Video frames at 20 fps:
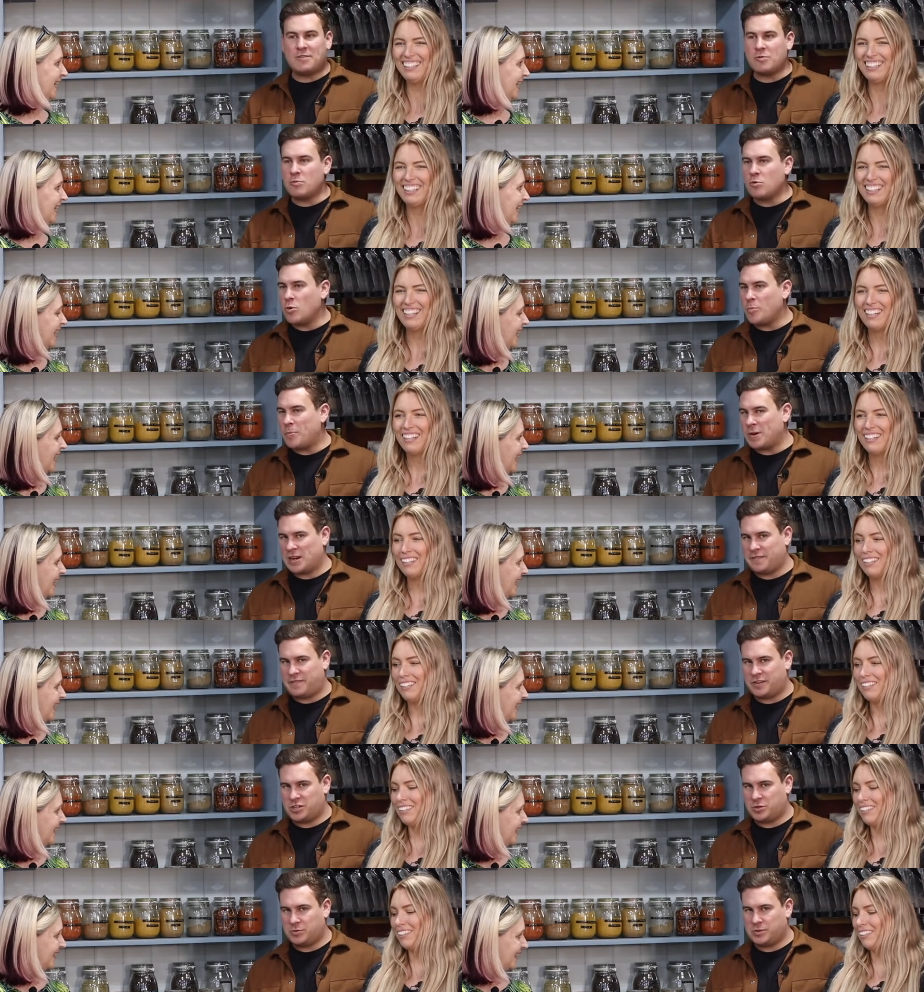Speaker 1: even more
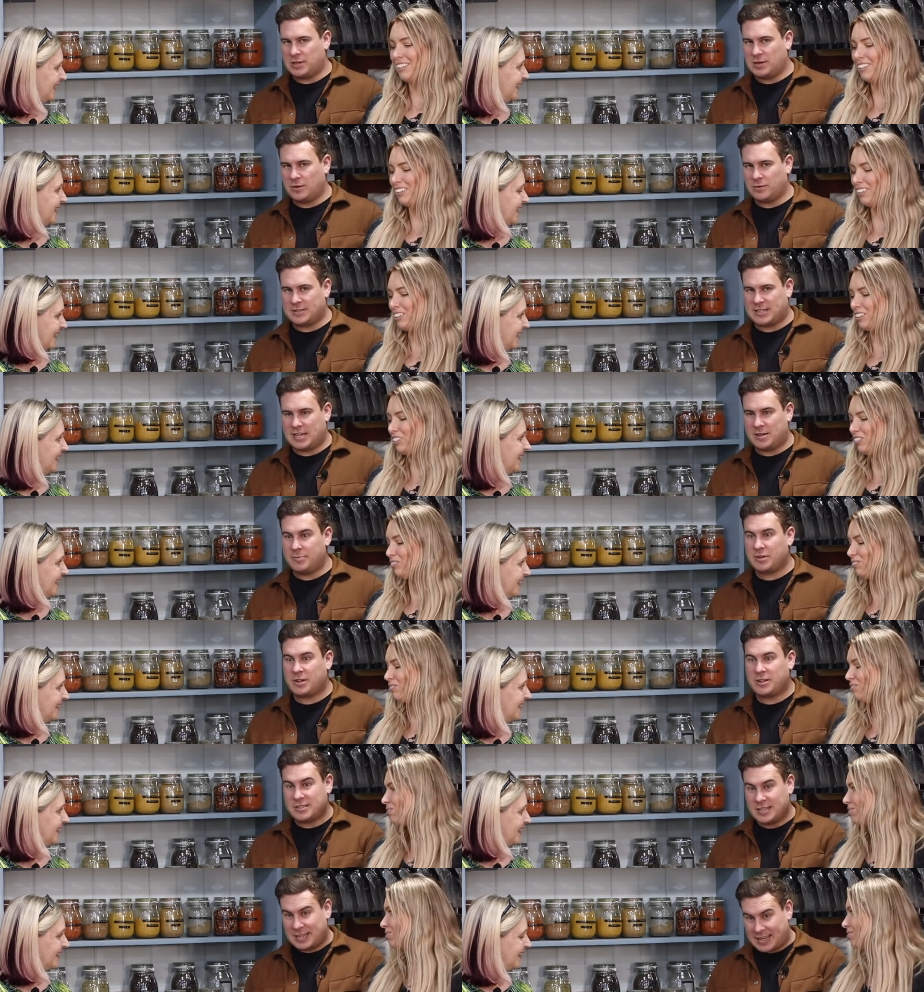beneficial in the
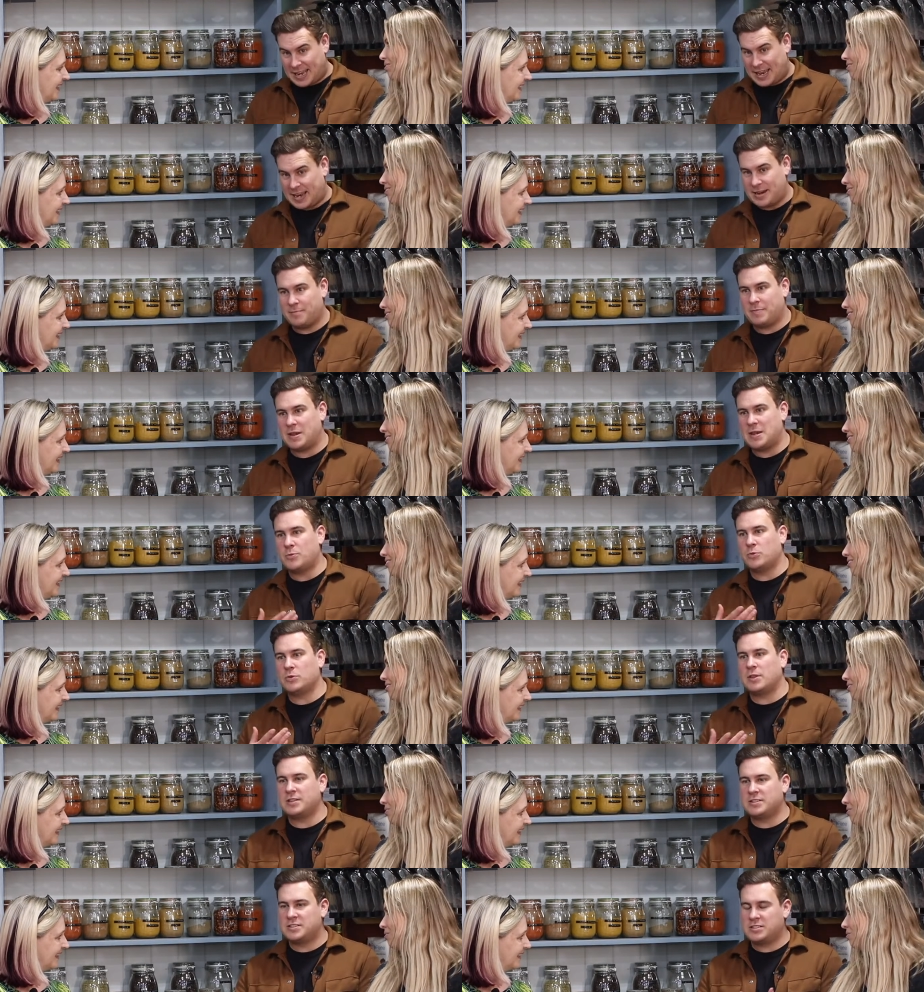lockdown because again,
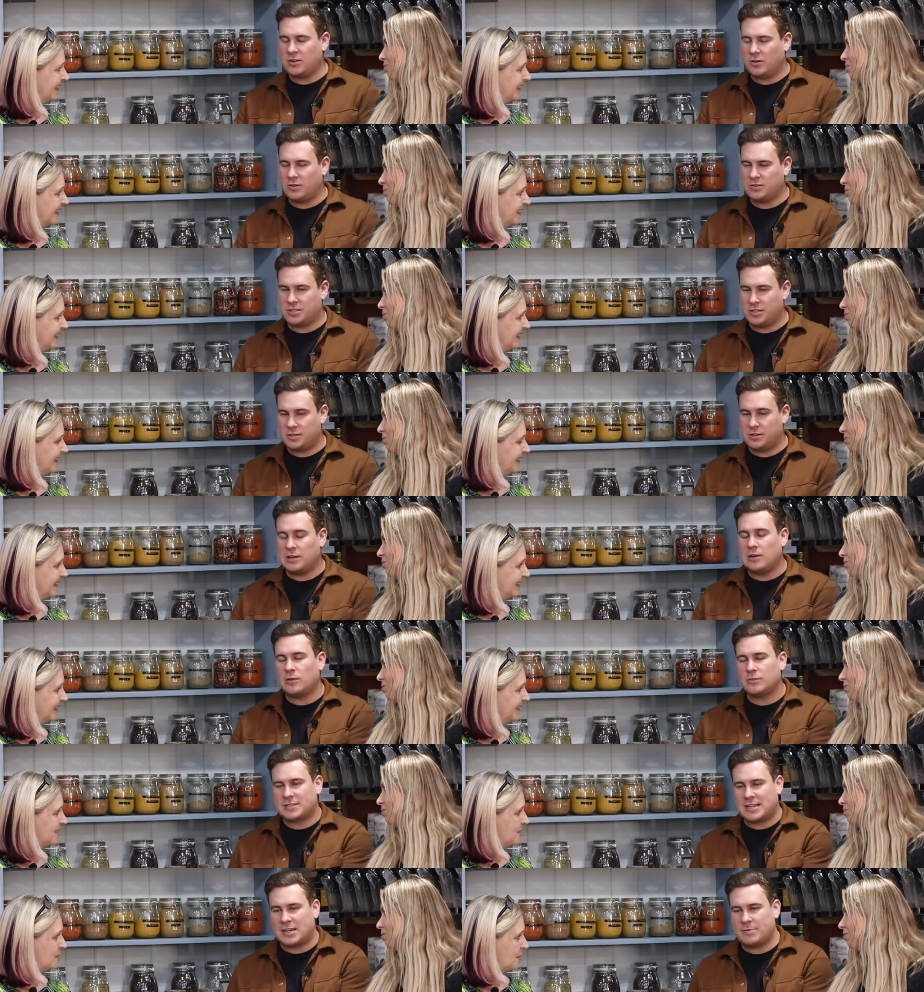people then start
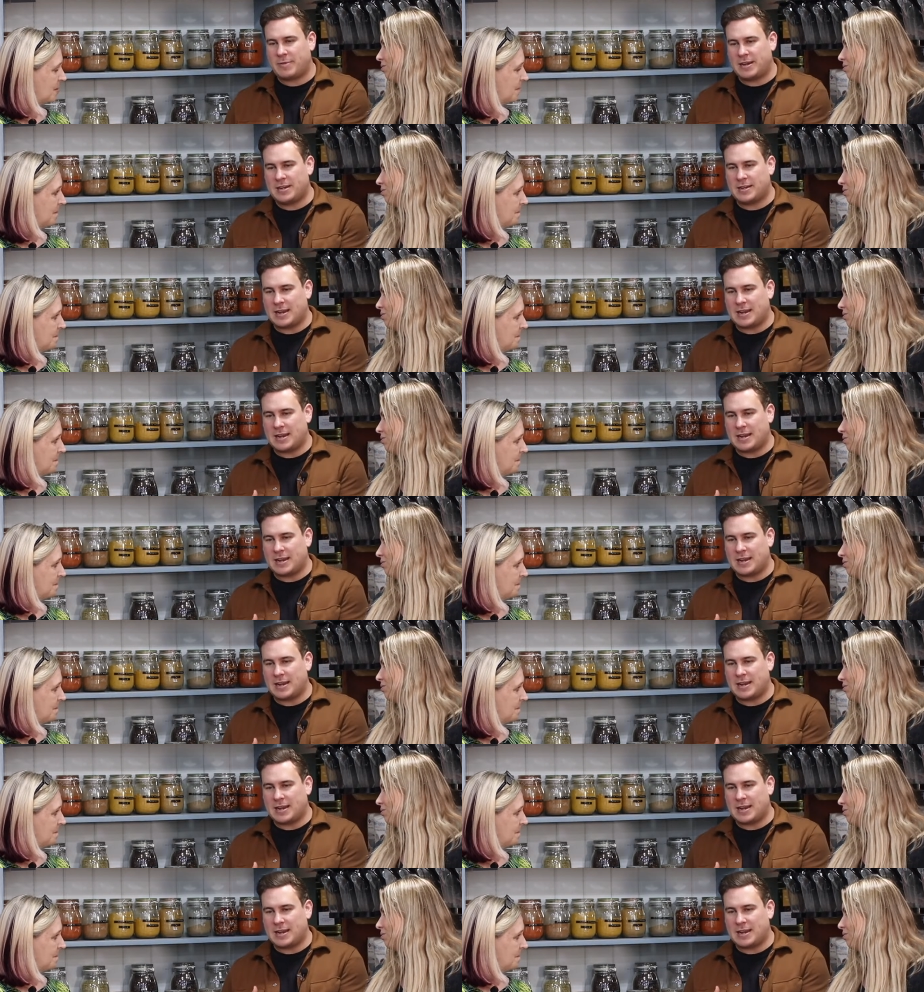to the lockdown